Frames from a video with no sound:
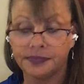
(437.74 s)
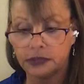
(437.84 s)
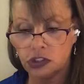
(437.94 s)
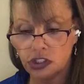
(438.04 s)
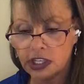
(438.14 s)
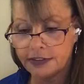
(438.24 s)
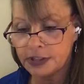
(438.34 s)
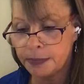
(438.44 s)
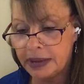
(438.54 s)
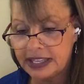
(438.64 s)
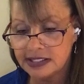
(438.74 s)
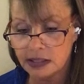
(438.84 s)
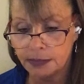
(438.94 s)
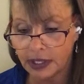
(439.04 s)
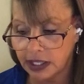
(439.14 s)
You shouldn't have to beg
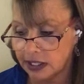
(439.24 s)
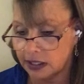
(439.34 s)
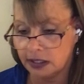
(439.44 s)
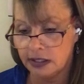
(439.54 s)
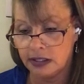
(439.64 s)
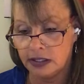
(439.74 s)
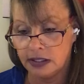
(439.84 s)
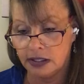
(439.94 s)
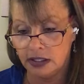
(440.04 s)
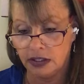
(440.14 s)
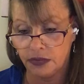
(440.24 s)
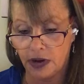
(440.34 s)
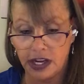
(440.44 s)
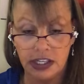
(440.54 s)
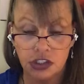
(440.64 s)
somebody,
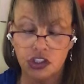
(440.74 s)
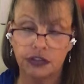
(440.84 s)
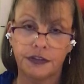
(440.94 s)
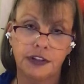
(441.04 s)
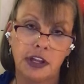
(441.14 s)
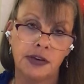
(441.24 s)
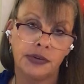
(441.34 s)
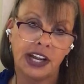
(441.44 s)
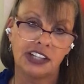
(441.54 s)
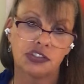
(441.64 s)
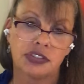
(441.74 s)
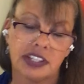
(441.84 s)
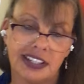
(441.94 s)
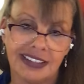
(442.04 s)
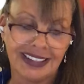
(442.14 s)
right? It should flow
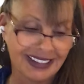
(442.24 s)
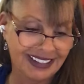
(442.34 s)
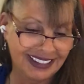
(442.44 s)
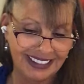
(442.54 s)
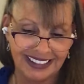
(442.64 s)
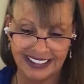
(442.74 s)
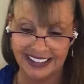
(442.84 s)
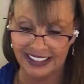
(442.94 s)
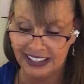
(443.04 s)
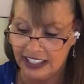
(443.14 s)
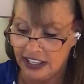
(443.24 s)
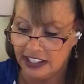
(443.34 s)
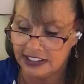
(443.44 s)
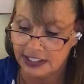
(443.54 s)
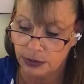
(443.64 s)
naturally.
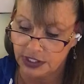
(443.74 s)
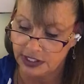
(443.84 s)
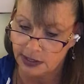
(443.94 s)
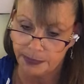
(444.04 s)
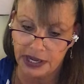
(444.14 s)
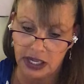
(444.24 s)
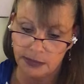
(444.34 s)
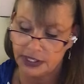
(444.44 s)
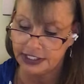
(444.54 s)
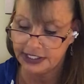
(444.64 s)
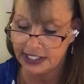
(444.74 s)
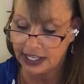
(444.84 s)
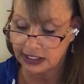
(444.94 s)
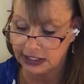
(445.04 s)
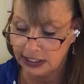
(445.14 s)
Let's see what's at the bottom of the
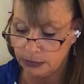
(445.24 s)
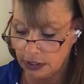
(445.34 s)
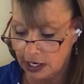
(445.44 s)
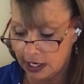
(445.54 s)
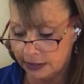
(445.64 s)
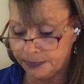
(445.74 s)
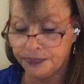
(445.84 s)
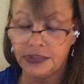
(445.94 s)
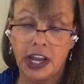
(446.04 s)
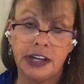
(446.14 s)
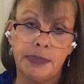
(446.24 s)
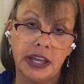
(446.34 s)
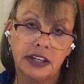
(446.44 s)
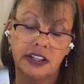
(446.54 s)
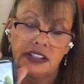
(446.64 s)
deck, Libra. Nine of
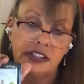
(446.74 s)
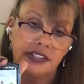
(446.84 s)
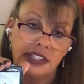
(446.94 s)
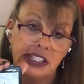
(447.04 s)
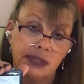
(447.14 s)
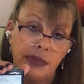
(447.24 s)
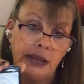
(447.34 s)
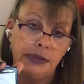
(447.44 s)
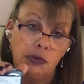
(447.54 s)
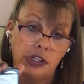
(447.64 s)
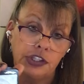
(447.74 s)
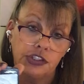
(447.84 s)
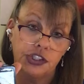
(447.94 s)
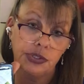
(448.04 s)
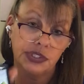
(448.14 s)
Pentacles. This may be what you're
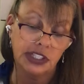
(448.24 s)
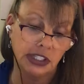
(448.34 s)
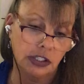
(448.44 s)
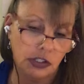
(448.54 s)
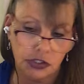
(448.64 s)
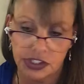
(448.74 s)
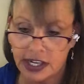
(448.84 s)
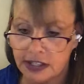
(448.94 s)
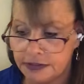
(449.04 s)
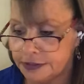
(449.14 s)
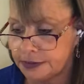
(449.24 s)
choosing, yourself.